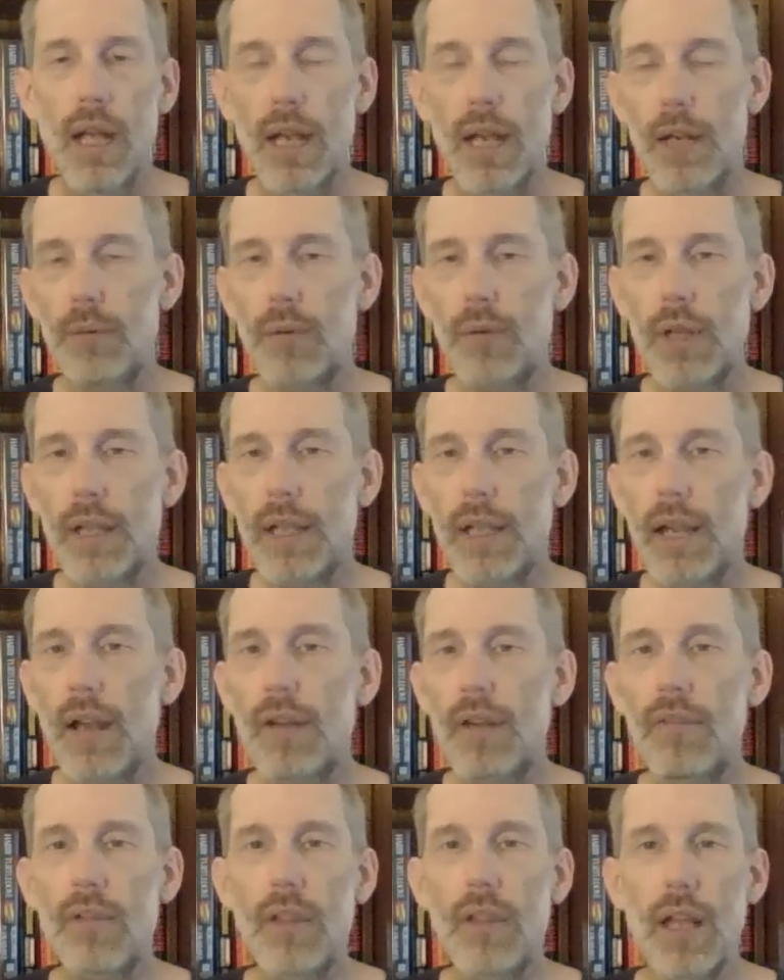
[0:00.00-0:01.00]
I didn't really
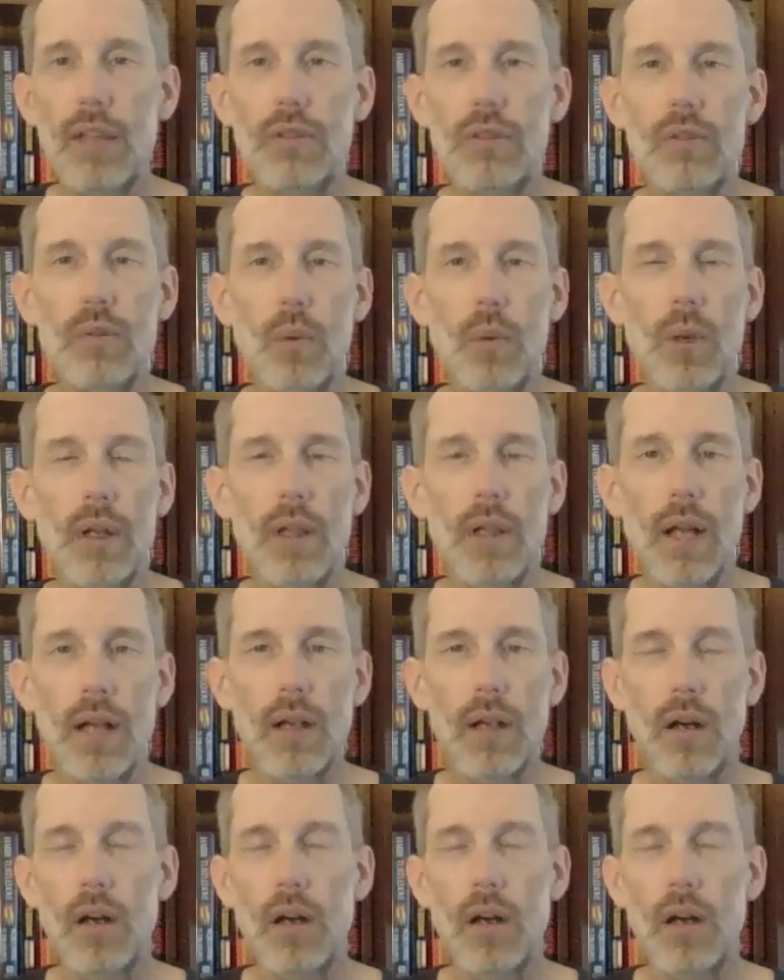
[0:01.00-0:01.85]
care for that storyline.